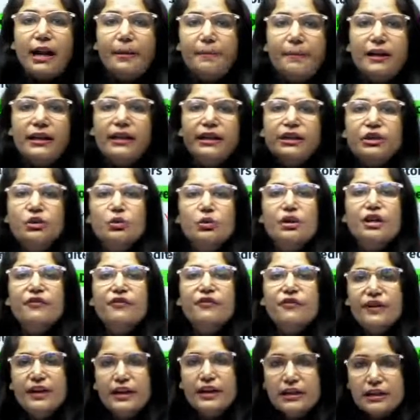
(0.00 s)
coming into the
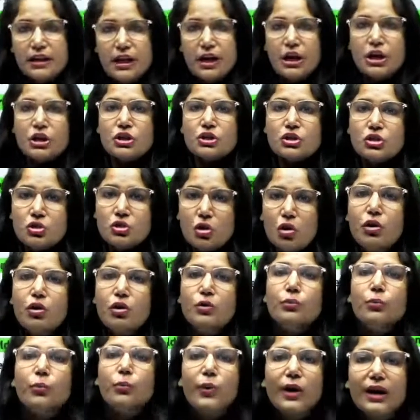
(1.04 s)
front.
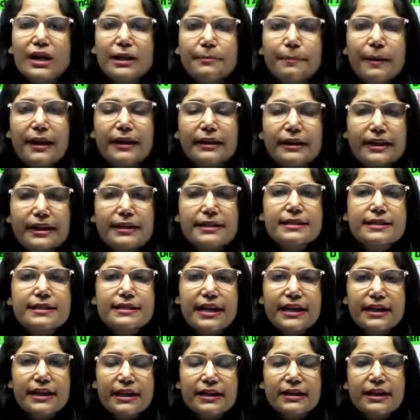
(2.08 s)
So World Bank is
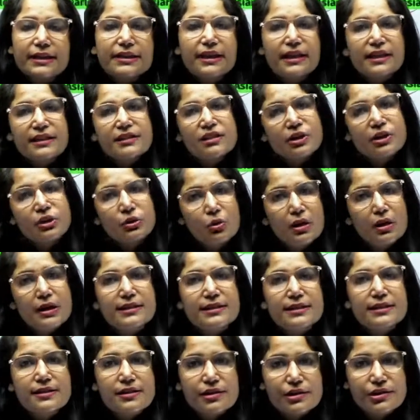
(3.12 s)
taking the things into
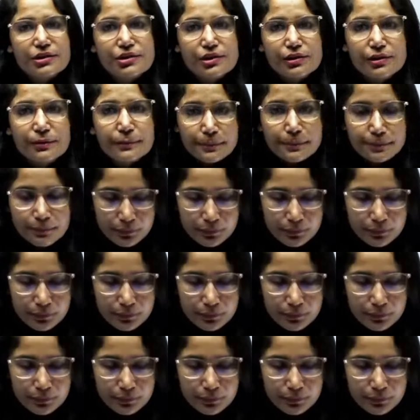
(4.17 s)
consideration.